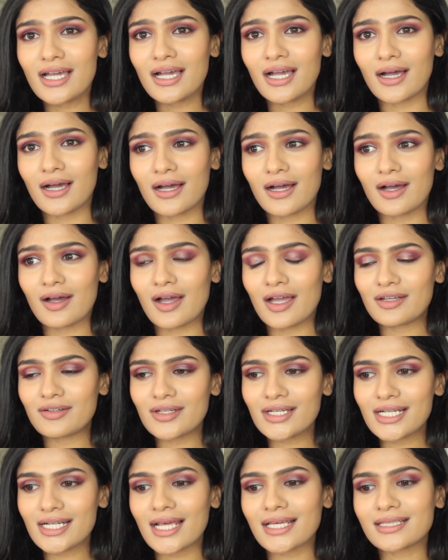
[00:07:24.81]
I
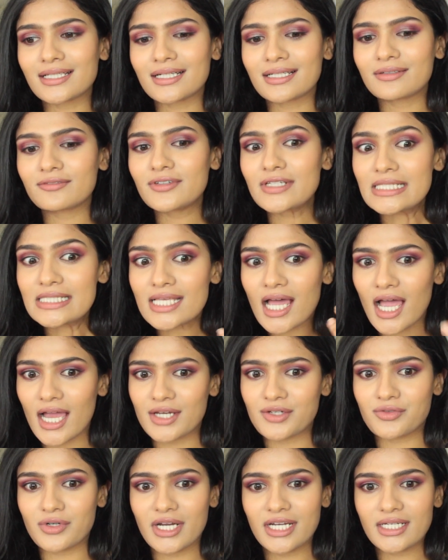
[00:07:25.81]
really like that. It feels
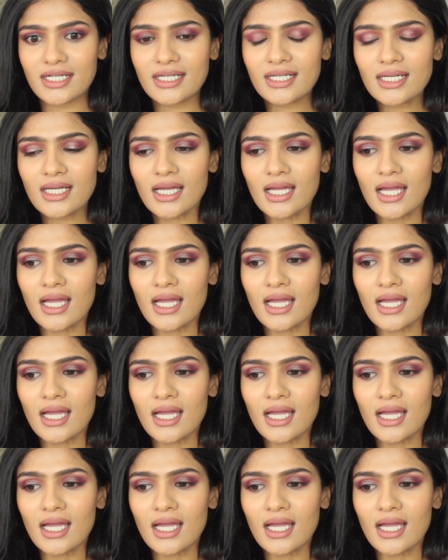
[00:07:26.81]
hydrating.